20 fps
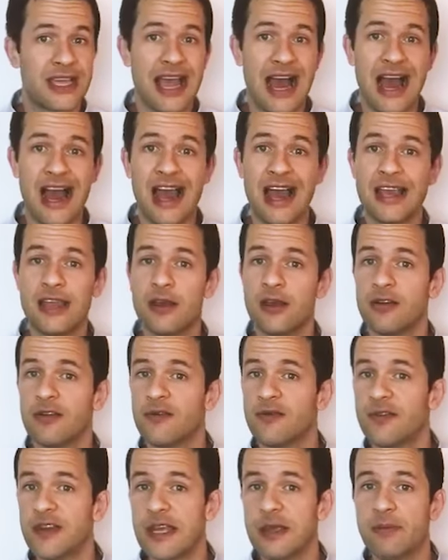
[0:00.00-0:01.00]
guy,
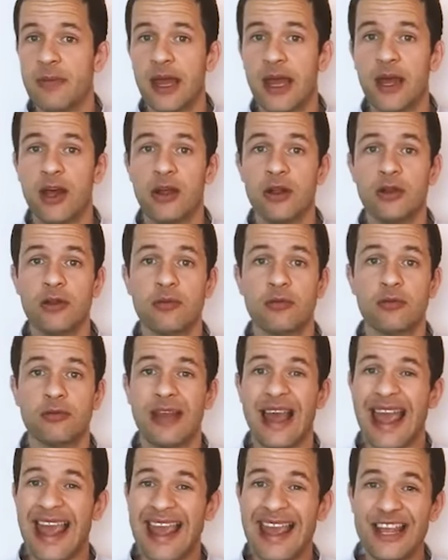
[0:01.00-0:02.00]
female,
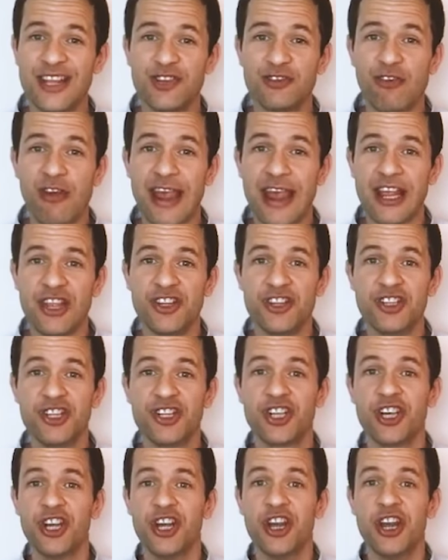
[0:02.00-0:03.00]
age
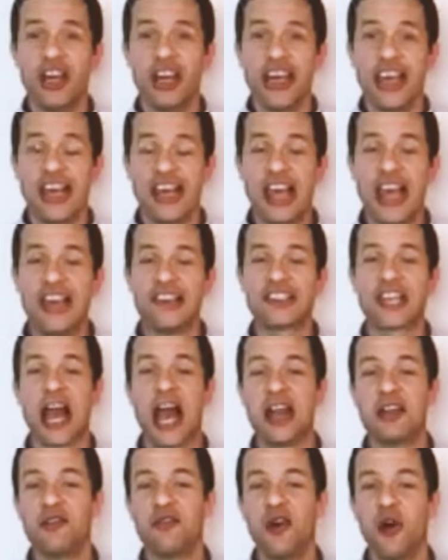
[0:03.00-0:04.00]
range. It is
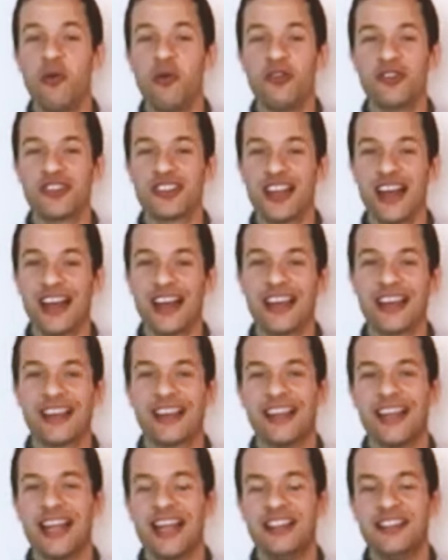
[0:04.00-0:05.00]
kind of almost
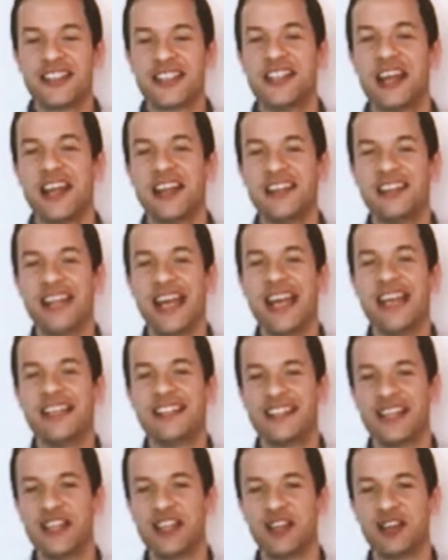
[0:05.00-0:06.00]
like internet
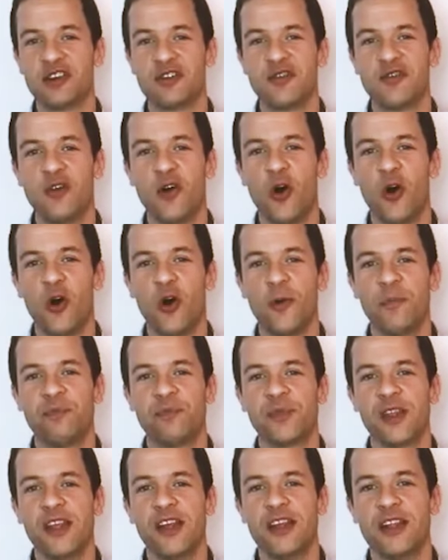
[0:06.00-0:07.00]
dating
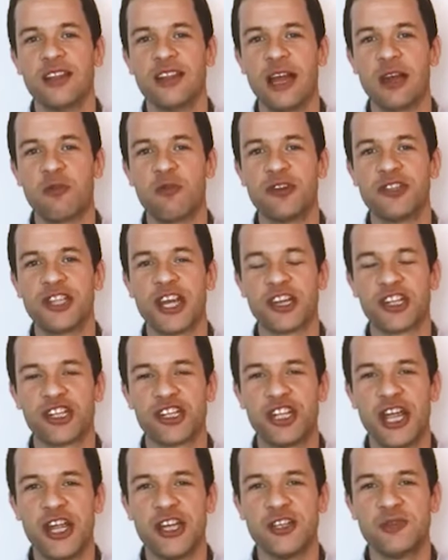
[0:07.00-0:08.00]
for language
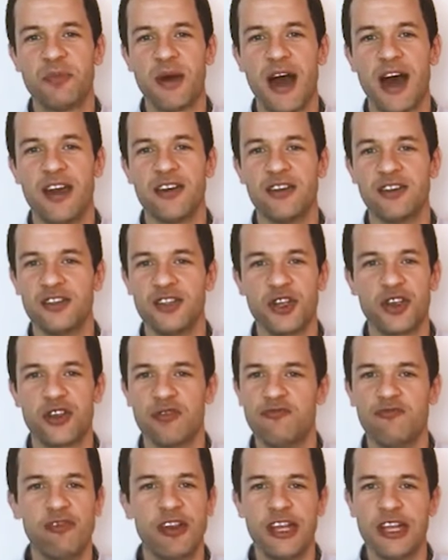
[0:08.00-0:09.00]
exchange partners. You
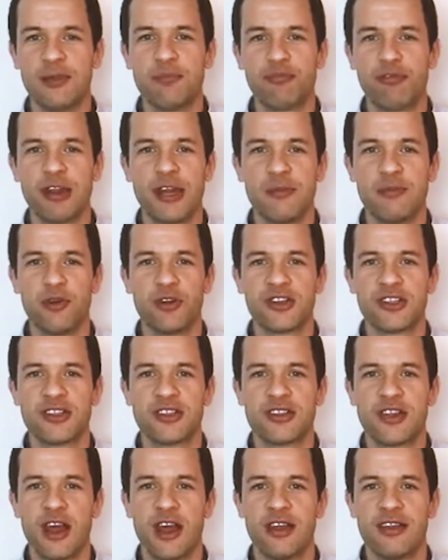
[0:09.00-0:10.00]
can really pretty
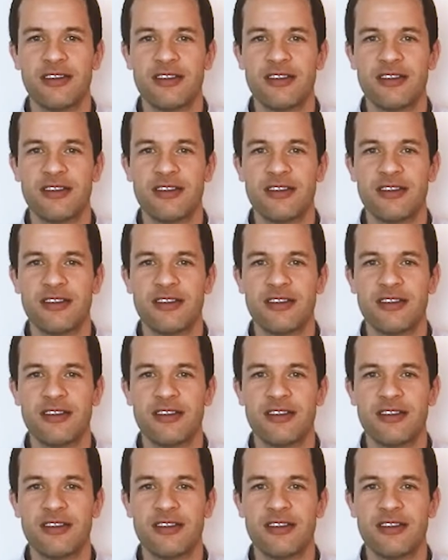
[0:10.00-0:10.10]
much